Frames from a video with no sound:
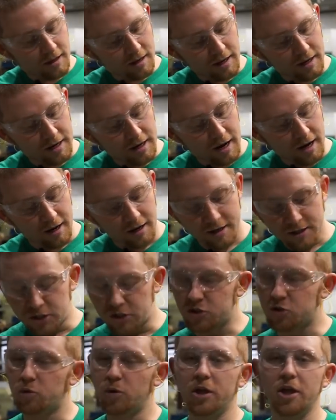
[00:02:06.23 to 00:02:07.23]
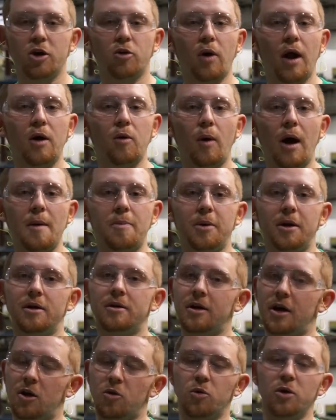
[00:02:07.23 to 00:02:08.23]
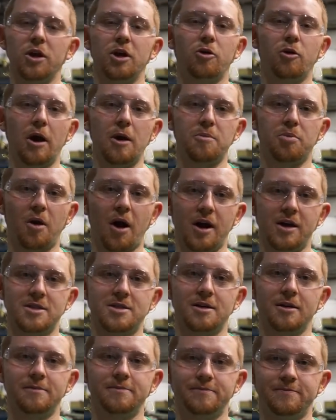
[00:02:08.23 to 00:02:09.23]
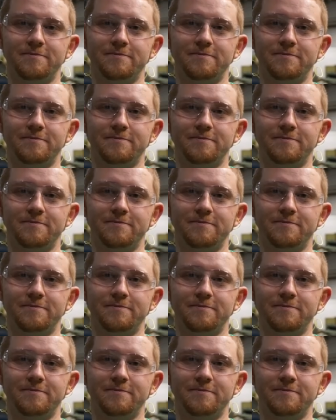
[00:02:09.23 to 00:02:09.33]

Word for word: And uh, it's just a really great weapon at a really great price.